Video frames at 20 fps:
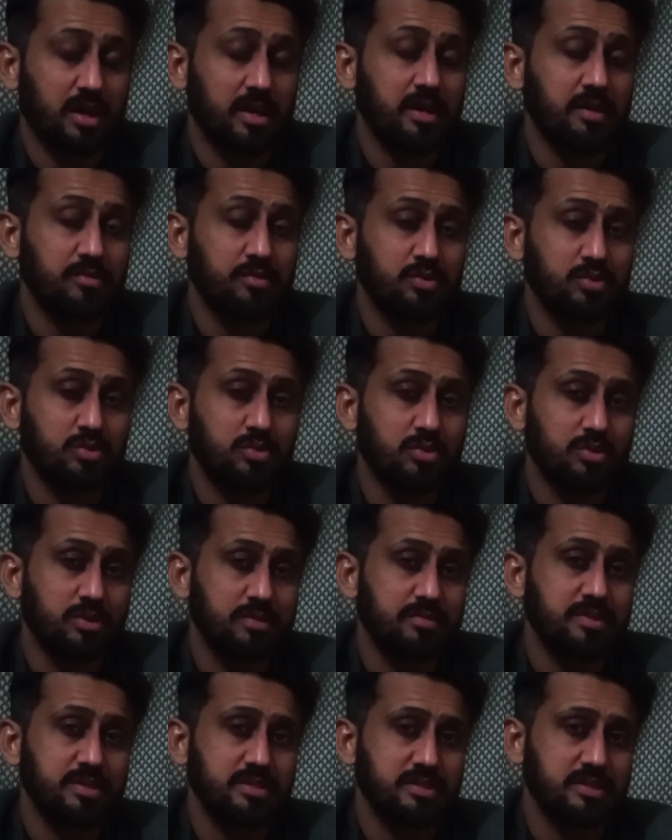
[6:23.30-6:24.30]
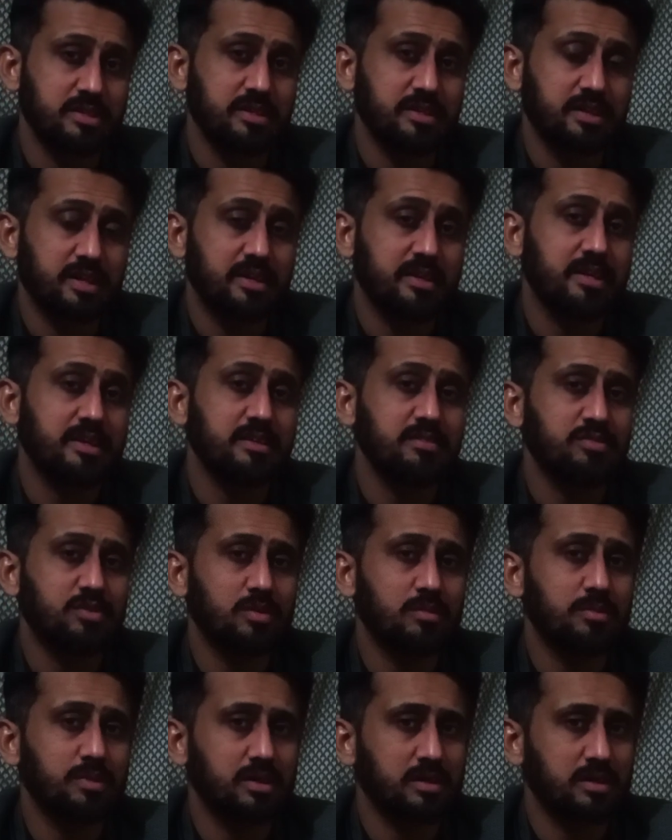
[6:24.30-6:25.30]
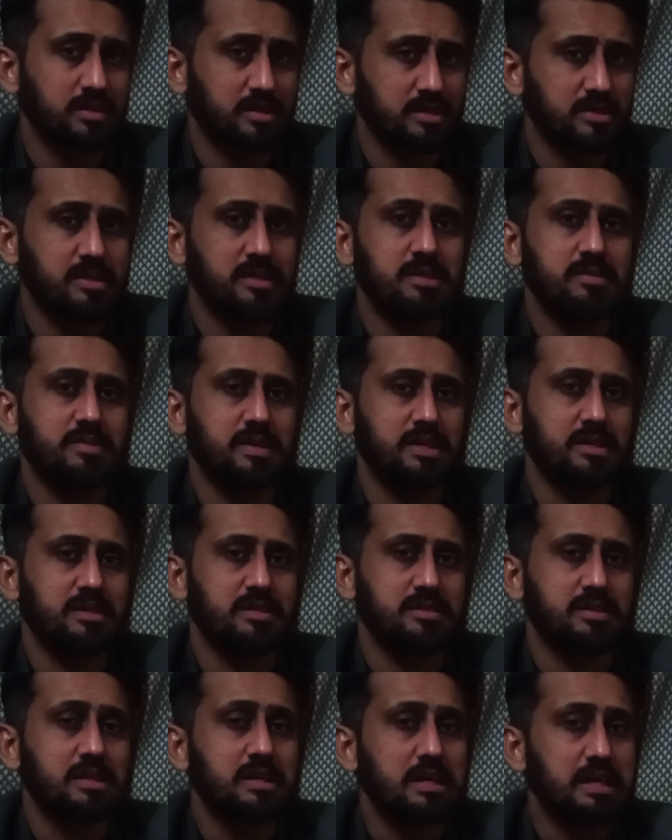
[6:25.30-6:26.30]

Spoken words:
I have to differentiate keratitis from conjunctivitis.